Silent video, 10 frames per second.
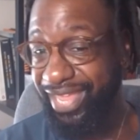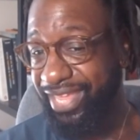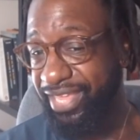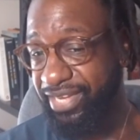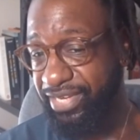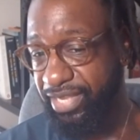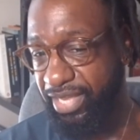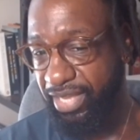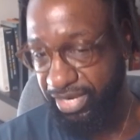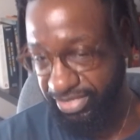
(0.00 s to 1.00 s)
in
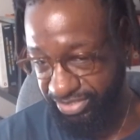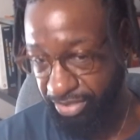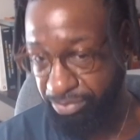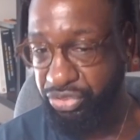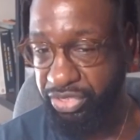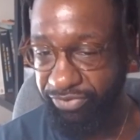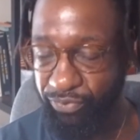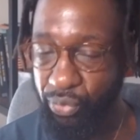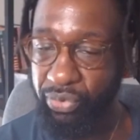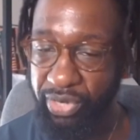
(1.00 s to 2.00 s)
uh, consumption
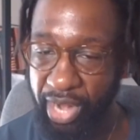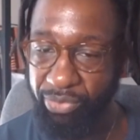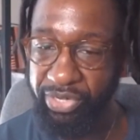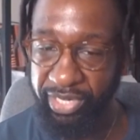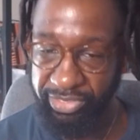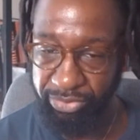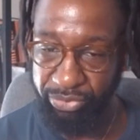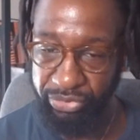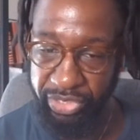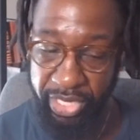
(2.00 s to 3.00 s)
for our
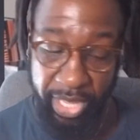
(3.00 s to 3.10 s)
customers.